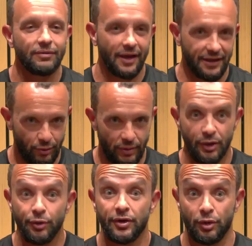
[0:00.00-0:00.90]
like you
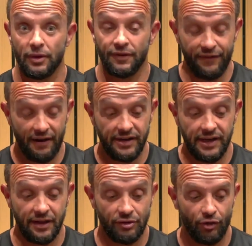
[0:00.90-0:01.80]
alluded to at the very
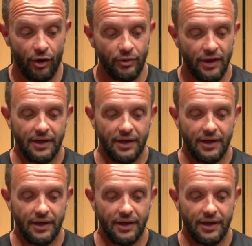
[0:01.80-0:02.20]
intro,